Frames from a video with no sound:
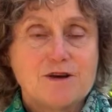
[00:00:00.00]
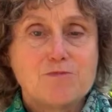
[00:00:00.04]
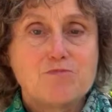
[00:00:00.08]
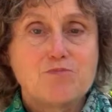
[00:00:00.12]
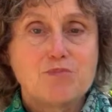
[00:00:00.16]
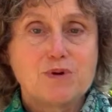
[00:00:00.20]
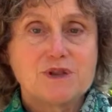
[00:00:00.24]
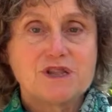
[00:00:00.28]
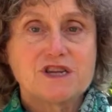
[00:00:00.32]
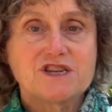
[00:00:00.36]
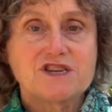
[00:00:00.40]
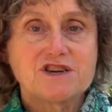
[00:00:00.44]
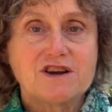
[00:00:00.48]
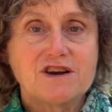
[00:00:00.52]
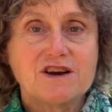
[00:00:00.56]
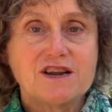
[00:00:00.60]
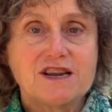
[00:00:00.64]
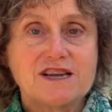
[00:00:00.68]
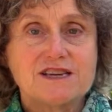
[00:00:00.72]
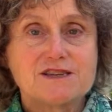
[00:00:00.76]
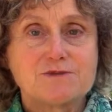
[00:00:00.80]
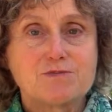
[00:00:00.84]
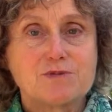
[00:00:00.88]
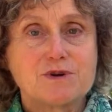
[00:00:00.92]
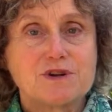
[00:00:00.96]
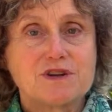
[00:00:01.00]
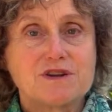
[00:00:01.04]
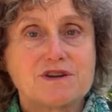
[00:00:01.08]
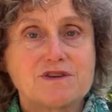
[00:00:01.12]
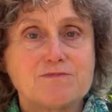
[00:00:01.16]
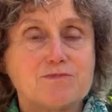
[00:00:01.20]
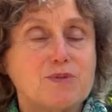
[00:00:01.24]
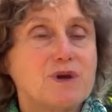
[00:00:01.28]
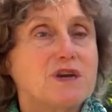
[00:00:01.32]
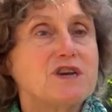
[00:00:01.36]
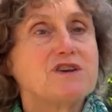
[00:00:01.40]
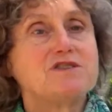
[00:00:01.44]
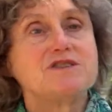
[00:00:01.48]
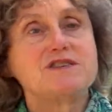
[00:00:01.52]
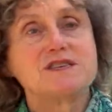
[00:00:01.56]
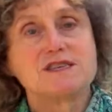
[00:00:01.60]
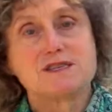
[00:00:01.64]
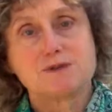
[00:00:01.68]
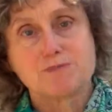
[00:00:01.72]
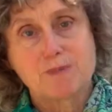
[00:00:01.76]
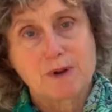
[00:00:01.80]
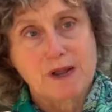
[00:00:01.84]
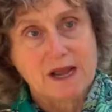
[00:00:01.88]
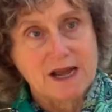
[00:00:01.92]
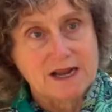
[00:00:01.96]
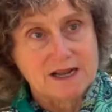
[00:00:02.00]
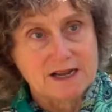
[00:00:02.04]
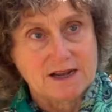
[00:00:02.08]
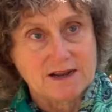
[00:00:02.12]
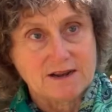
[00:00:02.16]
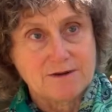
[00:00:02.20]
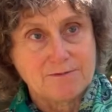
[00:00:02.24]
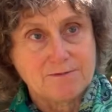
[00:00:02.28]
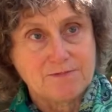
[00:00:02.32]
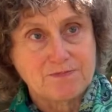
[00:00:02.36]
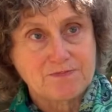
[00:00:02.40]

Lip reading: but the Chinese would be using spring onion.